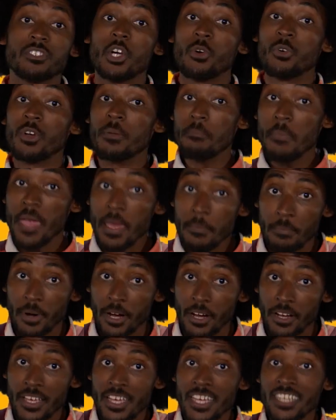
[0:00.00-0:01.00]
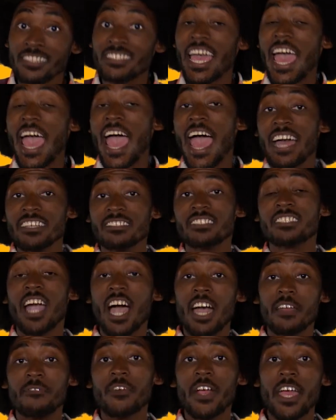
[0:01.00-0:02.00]
So remember to ask
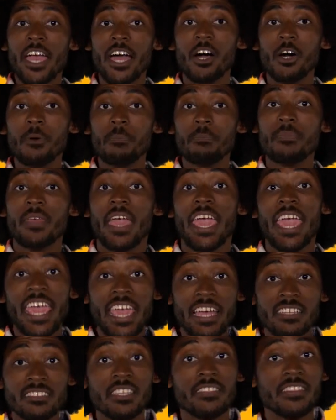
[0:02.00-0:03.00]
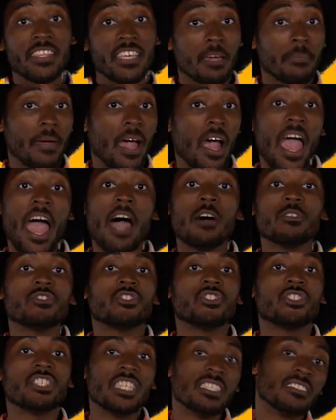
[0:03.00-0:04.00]
God for help and to think about how
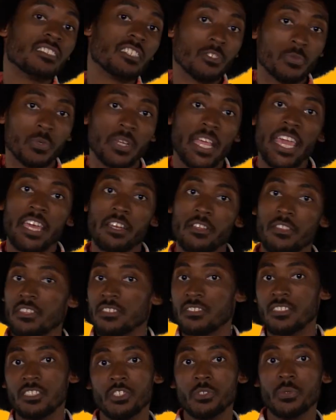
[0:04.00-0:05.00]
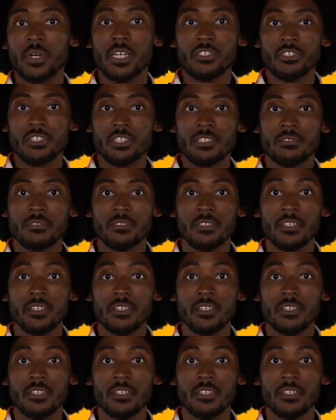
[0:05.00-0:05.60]
Jesus would handle the situation.